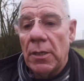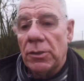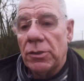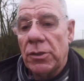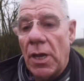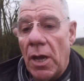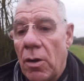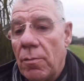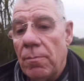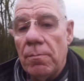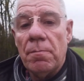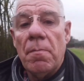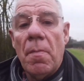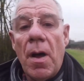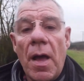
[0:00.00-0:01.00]
So
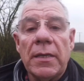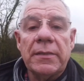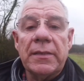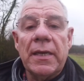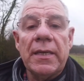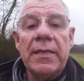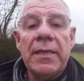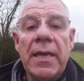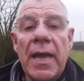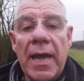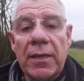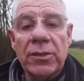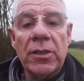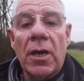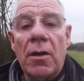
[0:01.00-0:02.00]
I said,
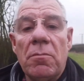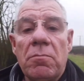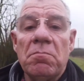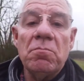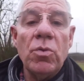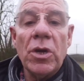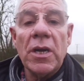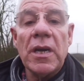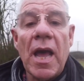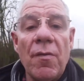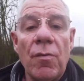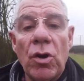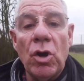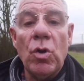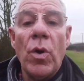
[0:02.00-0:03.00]
yeah. So we're going to
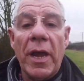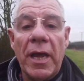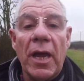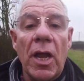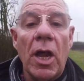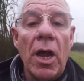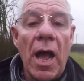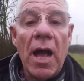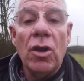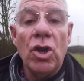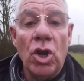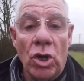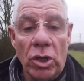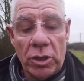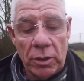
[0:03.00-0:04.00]
have a quick
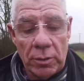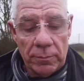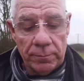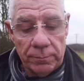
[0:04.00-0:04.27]
look.